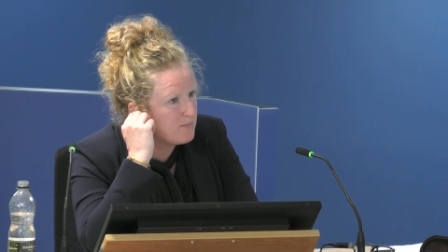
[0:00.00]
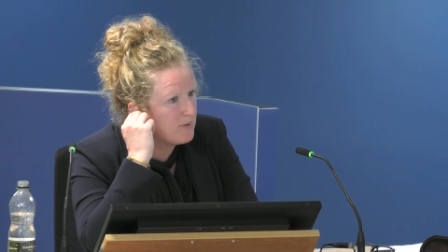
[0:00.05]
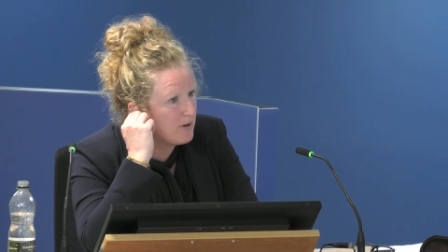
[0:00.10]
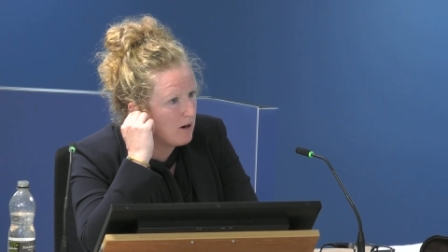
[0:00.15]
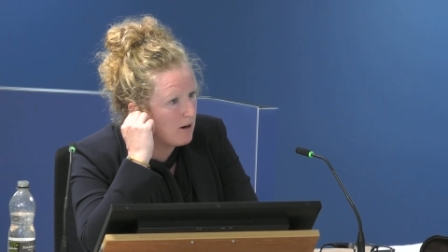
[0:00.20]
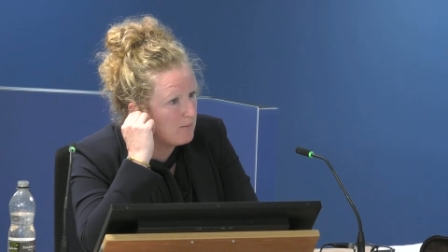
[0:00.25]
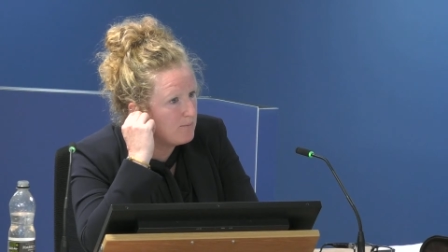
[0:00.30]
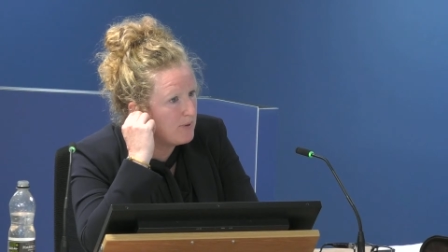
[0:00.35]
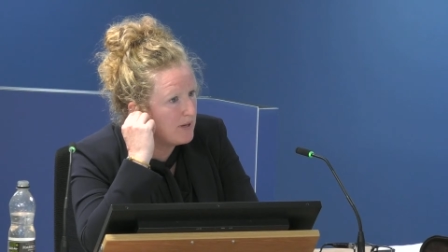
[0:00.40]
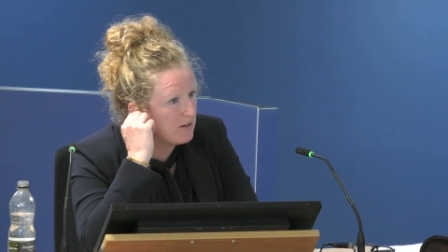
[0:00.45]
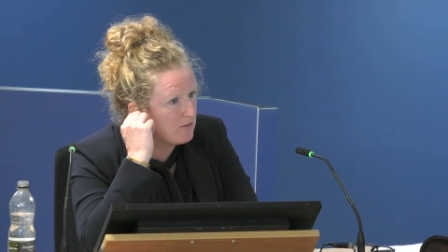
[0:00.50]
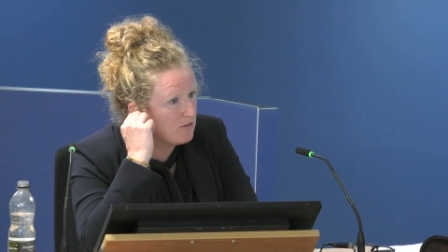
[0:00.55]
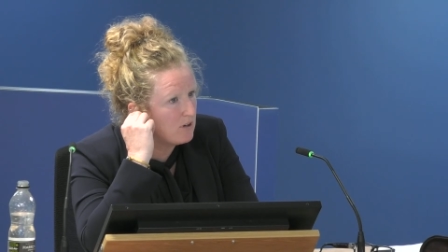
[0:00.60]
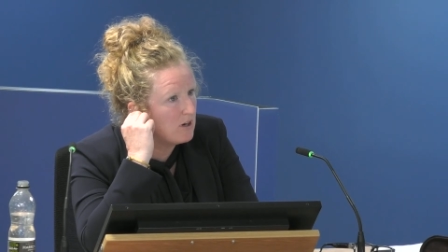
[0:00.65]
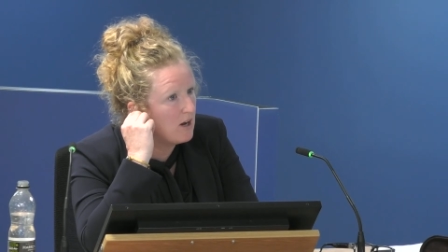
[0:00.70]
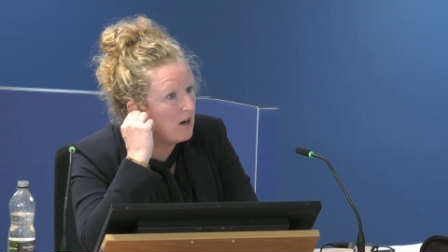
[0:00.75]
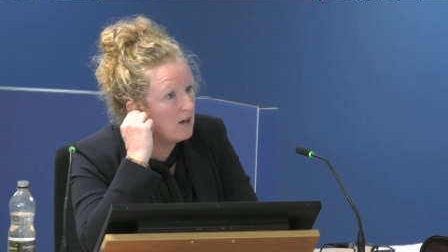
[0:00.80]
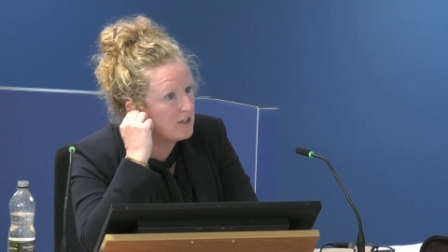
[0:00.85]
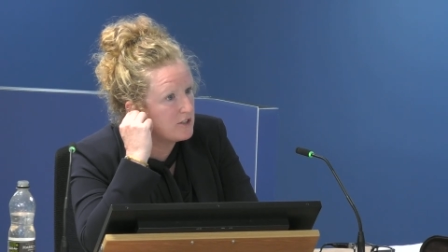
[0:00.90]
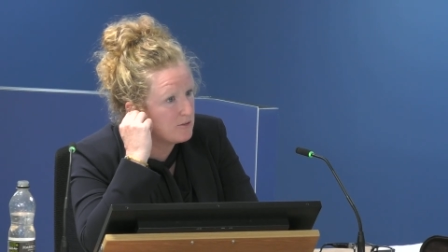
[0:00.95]
are being
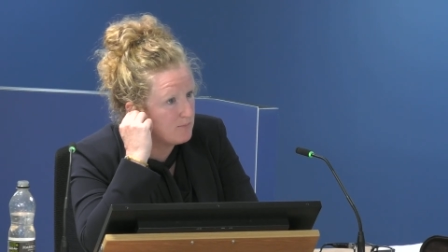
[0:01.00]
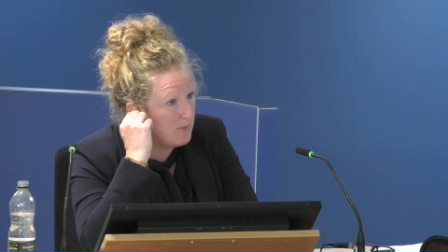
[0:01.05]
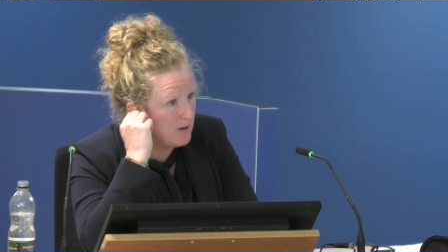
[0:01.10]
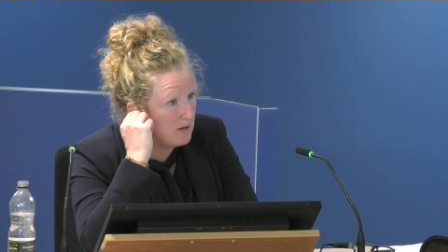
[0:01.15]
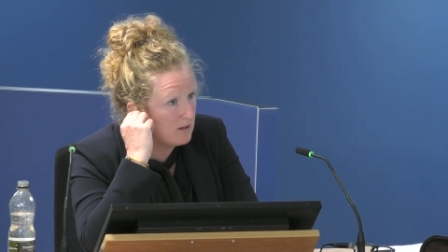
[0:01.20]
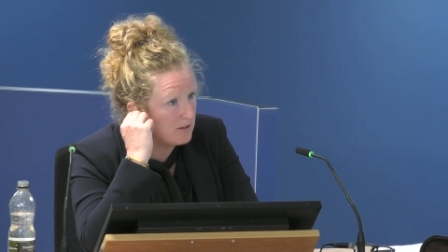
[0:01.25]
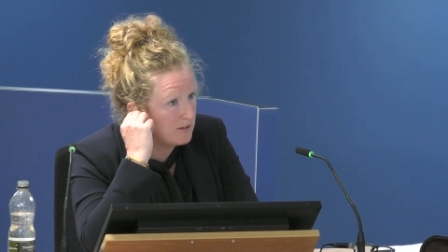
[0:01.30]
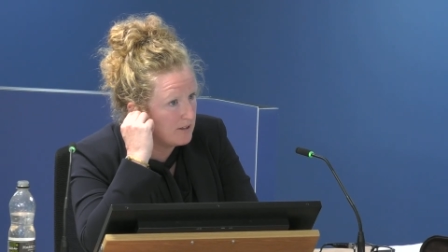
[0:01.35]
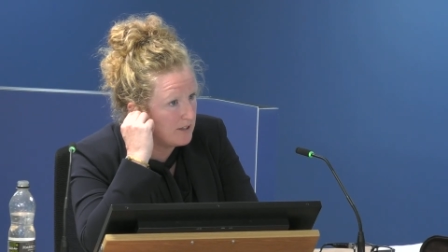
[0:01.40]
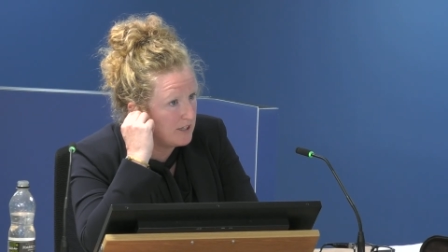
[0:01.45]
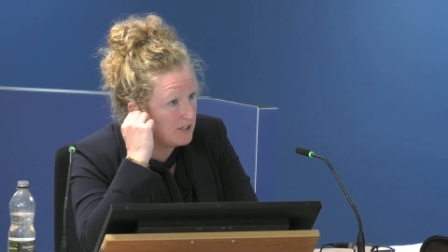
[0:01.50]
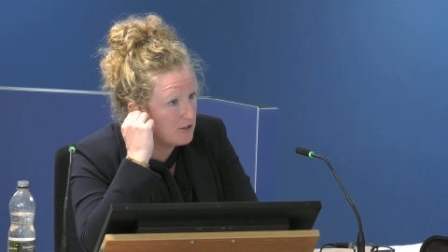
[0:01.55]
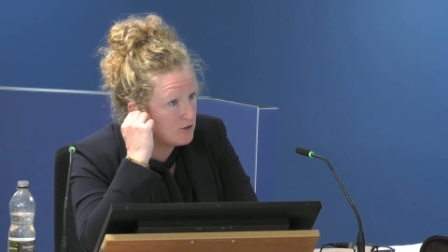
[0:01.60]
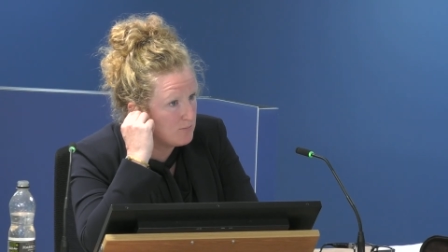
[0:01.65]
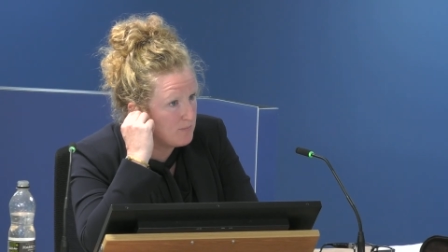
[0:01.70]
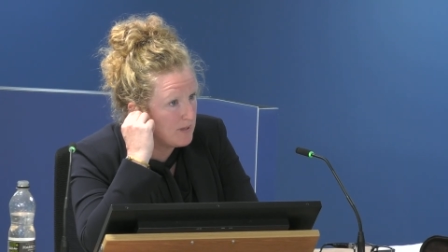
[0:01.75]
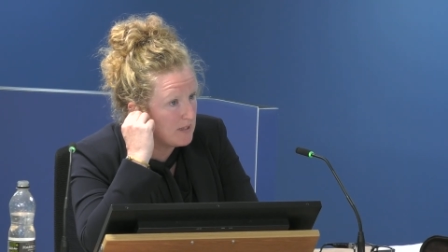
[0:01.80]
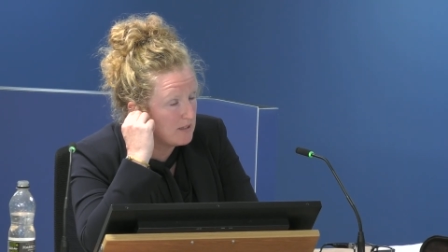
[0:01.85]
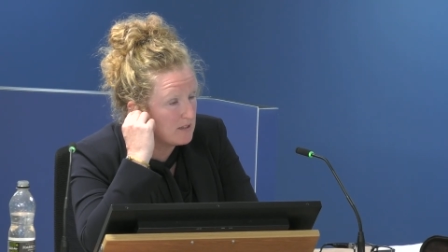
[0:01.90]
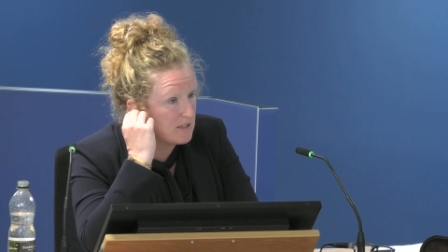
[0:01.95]
relied upon in each
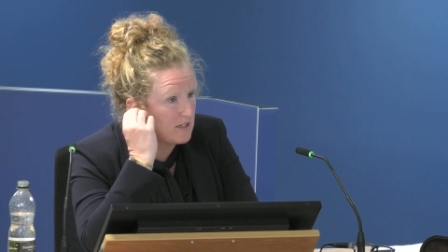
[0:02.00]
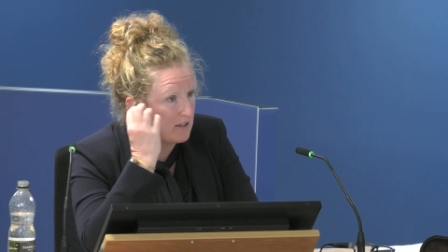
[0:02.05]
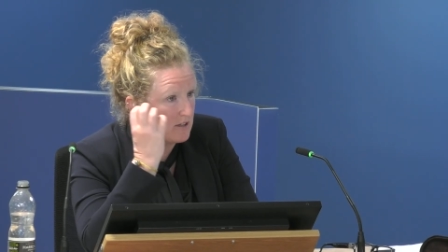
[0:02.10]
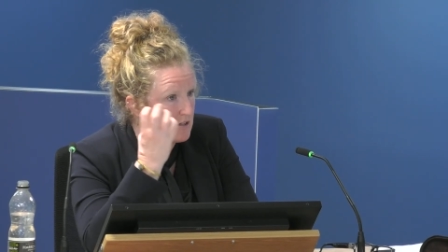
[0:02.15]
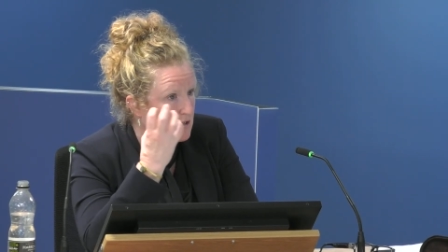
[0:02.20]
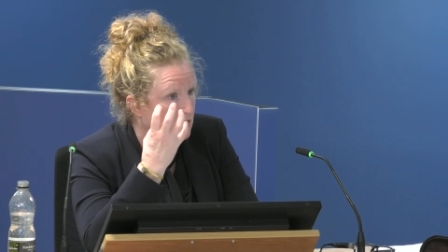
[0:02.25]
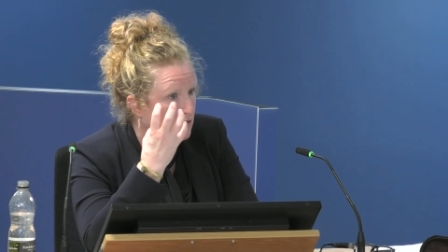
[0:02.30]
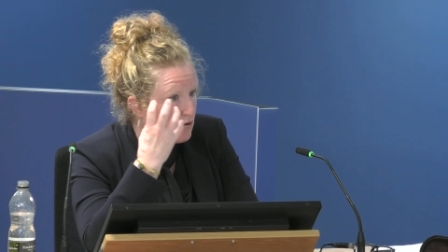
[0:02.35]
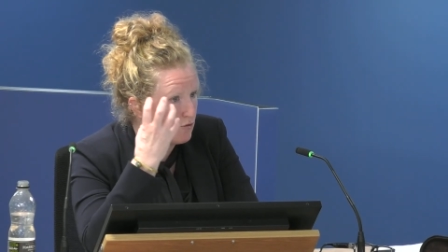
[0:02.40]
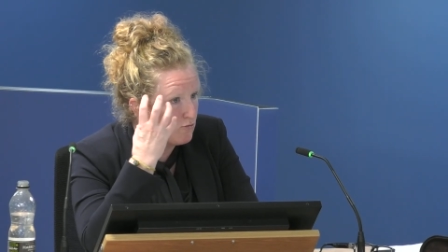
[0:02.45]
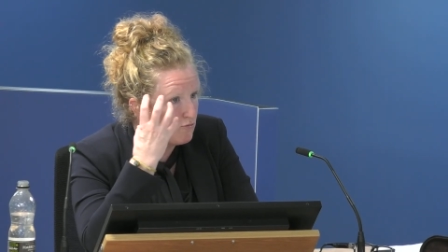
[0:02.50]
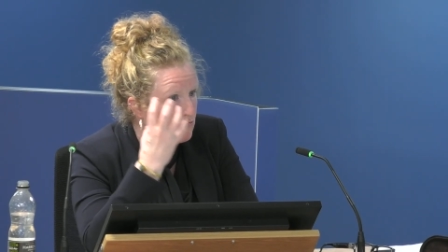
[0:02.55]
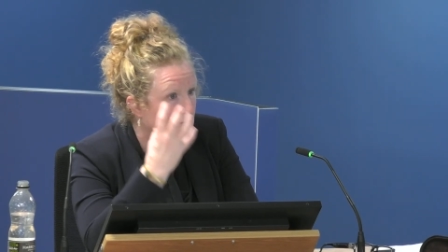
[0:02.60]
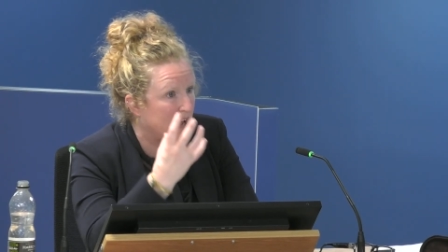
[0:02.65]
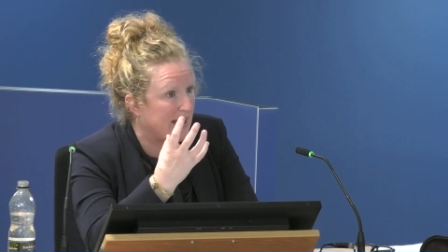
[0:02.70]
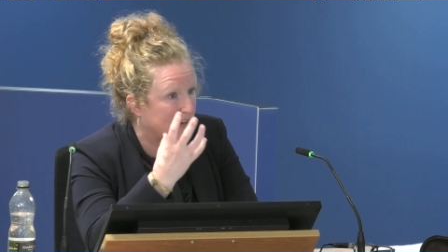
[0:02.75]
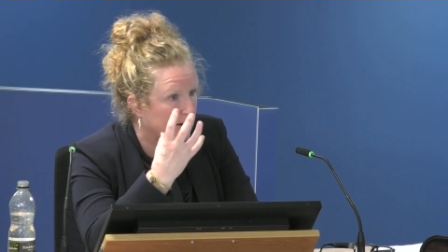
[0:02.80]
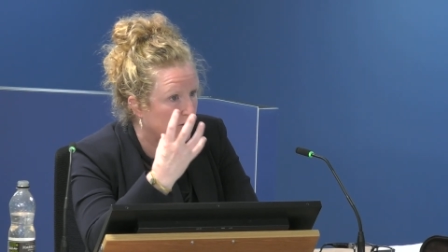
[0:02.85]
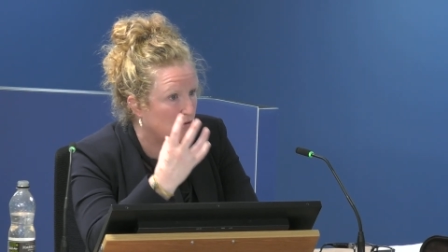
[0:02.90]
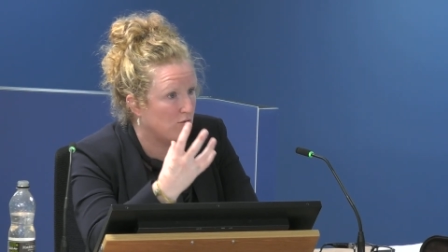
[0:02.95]
building, so the
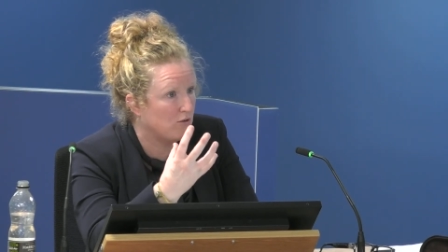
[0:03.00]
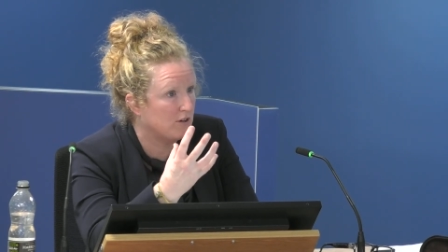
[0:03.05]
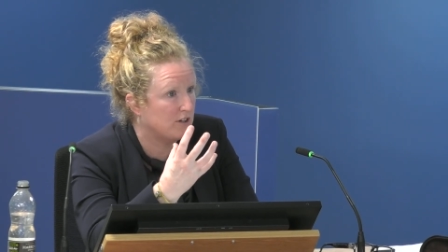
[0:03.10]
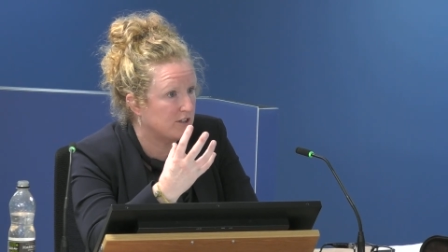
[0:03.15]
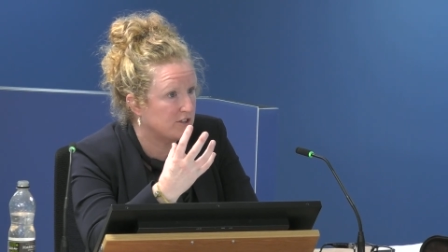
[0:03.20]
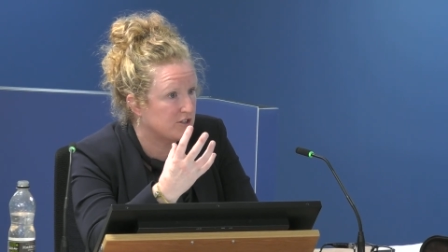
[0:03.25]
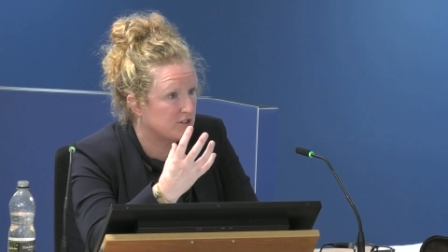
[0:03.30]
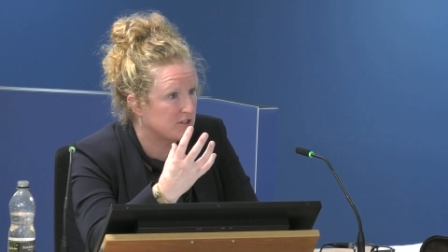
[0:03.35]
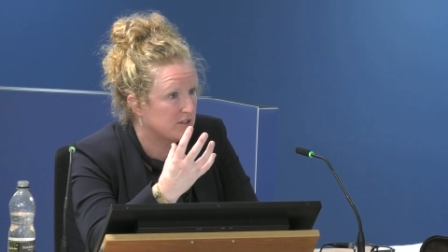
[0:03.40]
record,